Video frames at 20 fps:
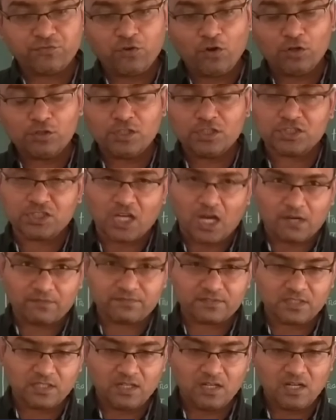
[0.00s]
for the
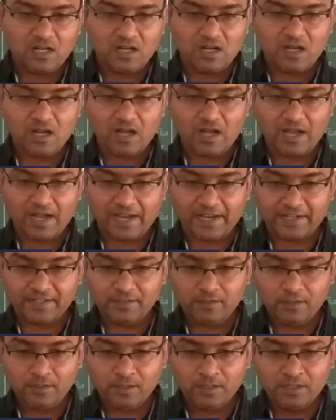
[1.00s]
shaft and
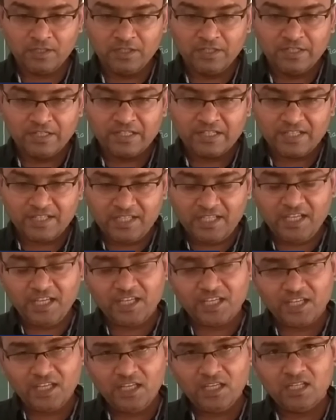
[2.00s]

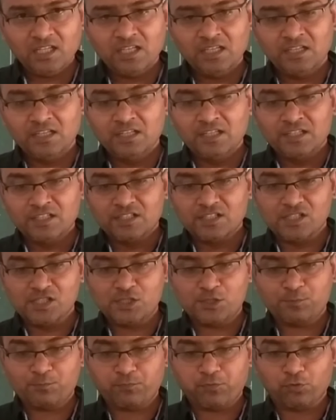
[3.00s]
key
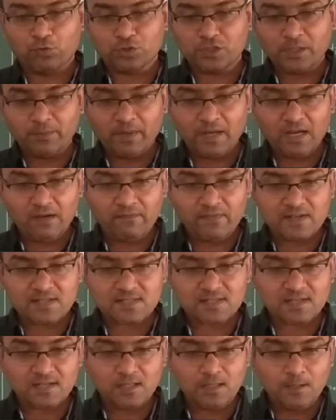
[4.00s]
is 40
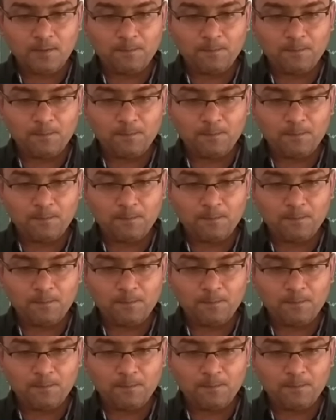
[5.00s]
megapascal,